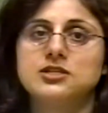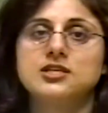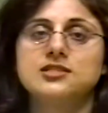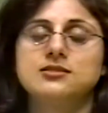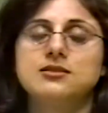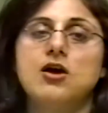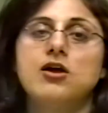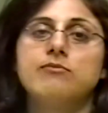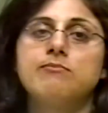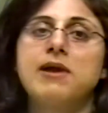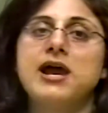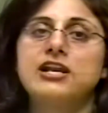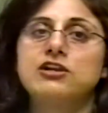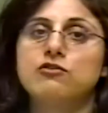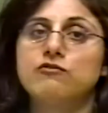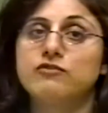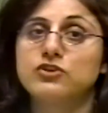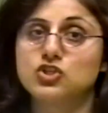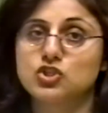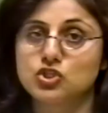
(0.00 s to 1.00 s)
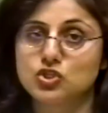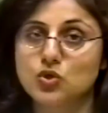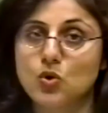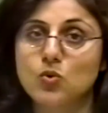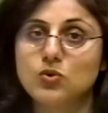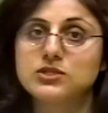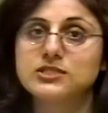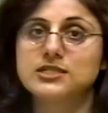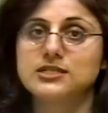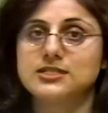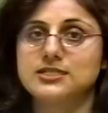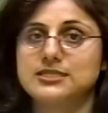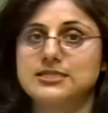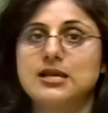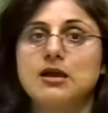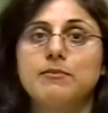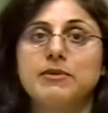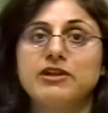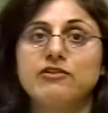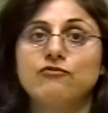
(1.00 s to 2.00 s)
Does not matter which source it is
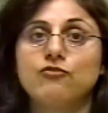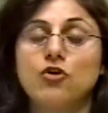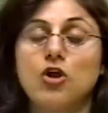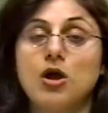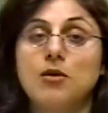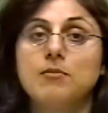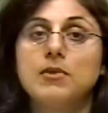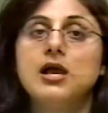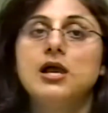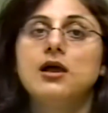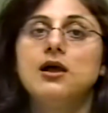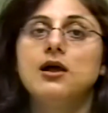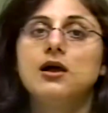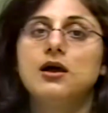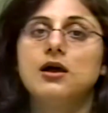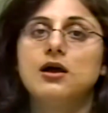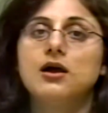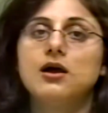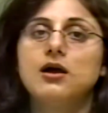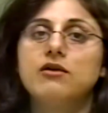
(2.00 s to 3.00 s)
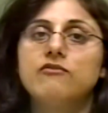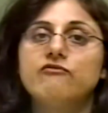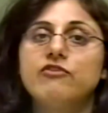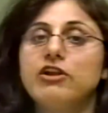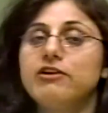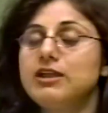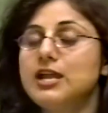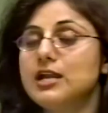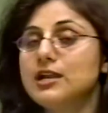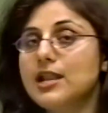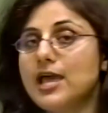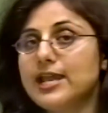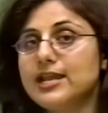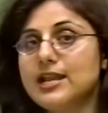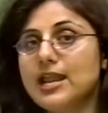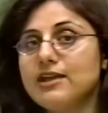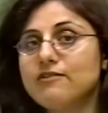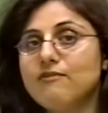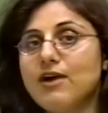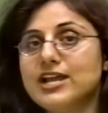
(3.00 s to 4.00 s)
coming from. Very unlike
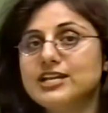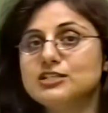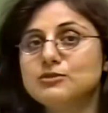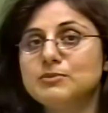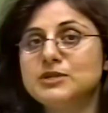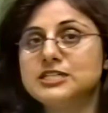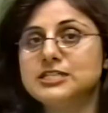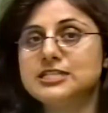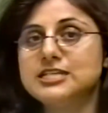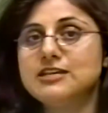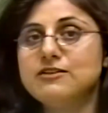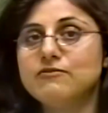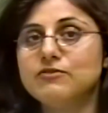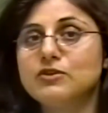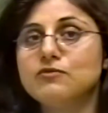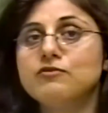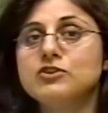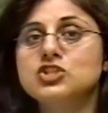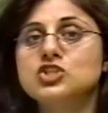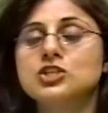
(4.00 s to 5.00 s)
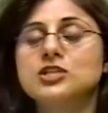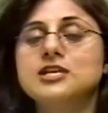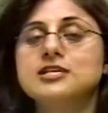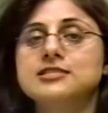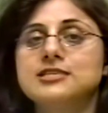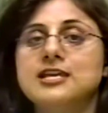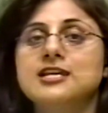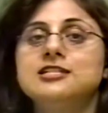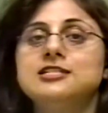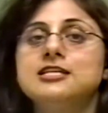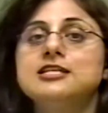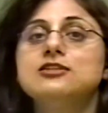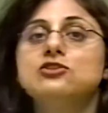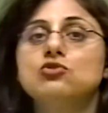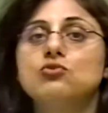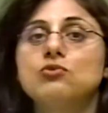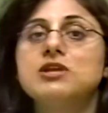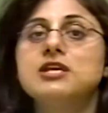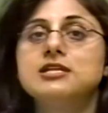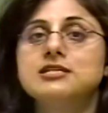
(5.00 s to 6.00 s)
like vitamin D, in which they say
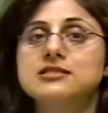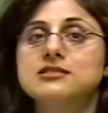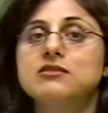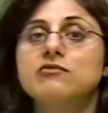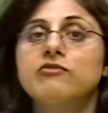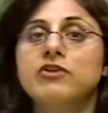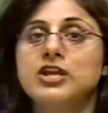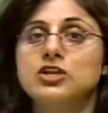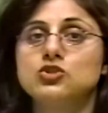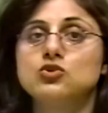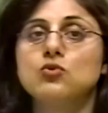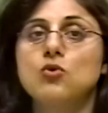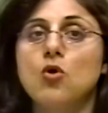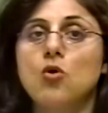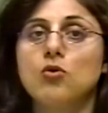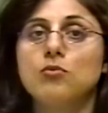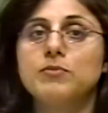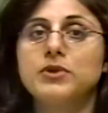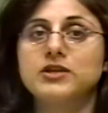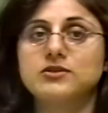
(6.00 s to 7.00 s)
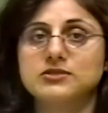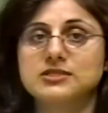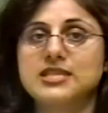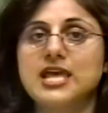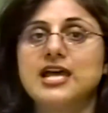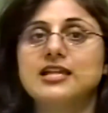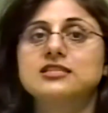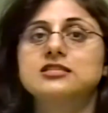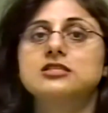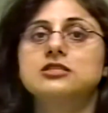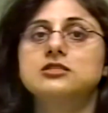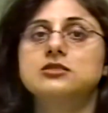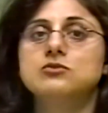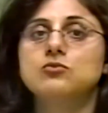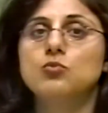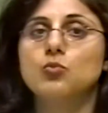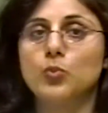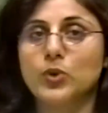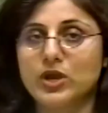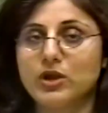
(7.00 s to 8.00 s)
D3 is the way to go, because that's
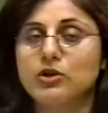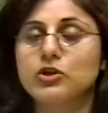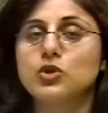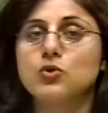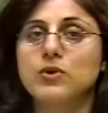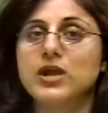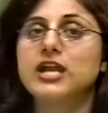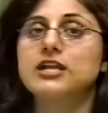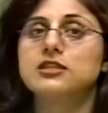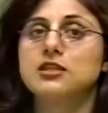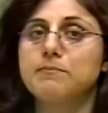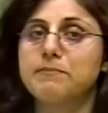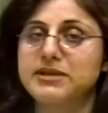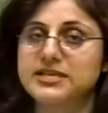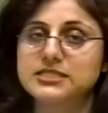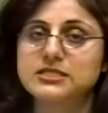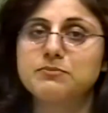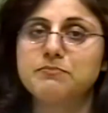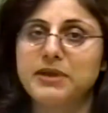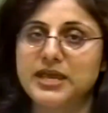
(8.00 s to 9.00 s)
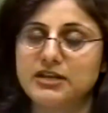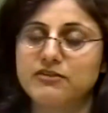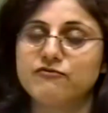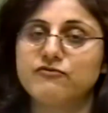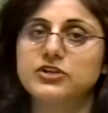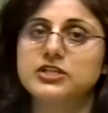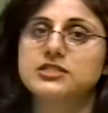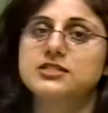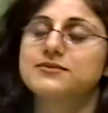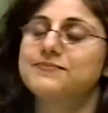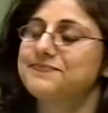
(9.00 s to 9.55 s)
where you get the best benefit.